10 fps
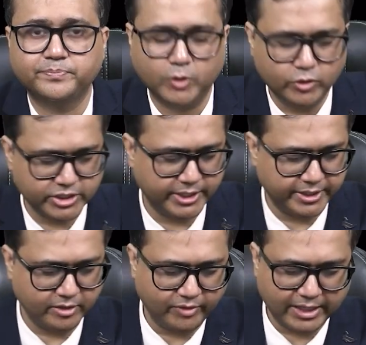Now in
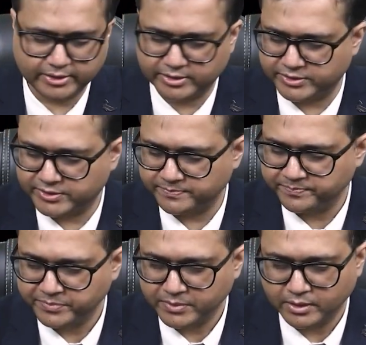genetic factors,
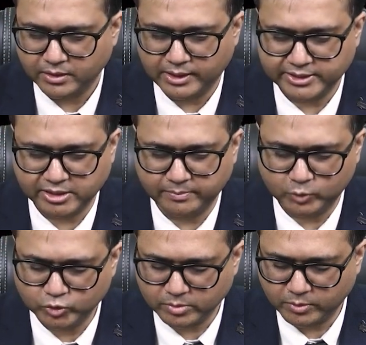let's come
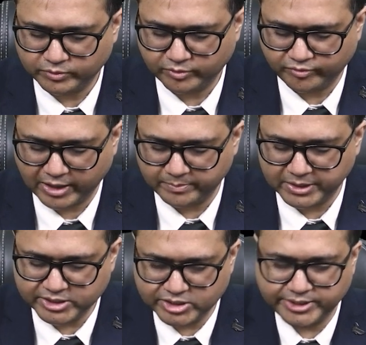to some of the
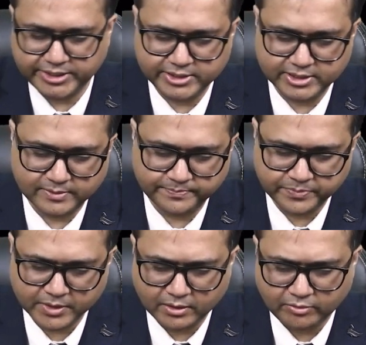family studies.
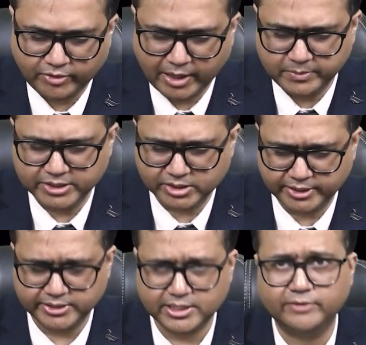Family
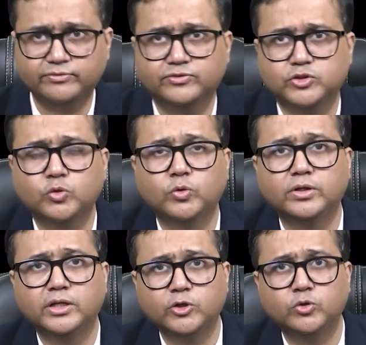studies have
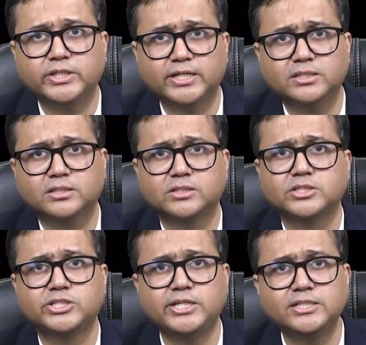shown, you know, yes,
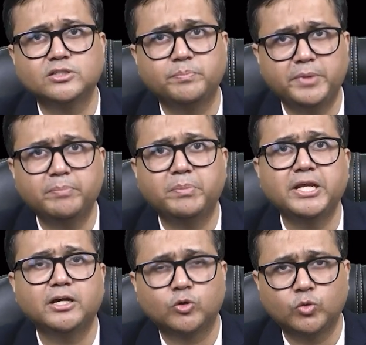genes may play
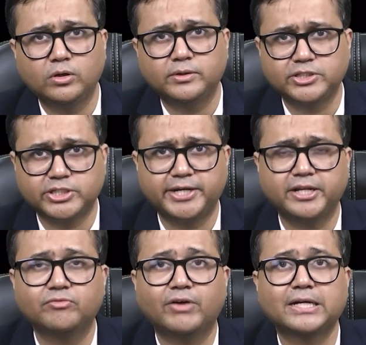a role,
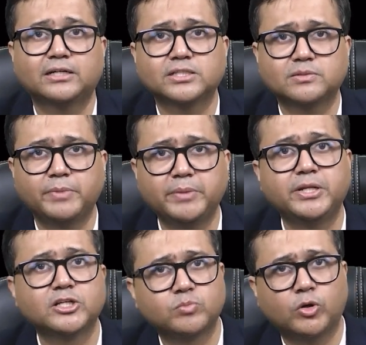genetic factors may be
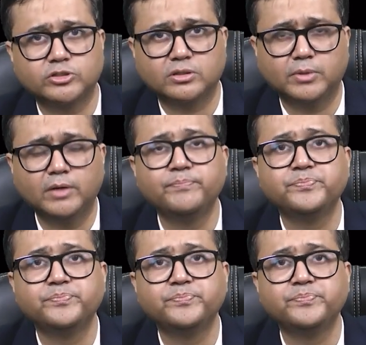responsible